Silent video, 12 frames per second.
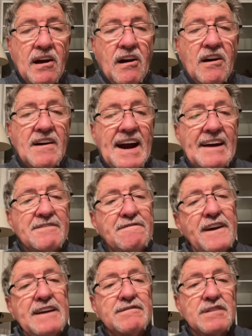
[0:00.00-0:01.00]
or our
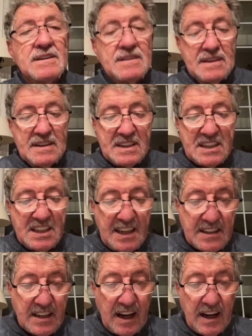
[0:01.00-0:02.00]
favorite
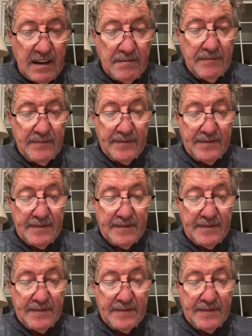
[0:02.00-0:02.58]
sitcom?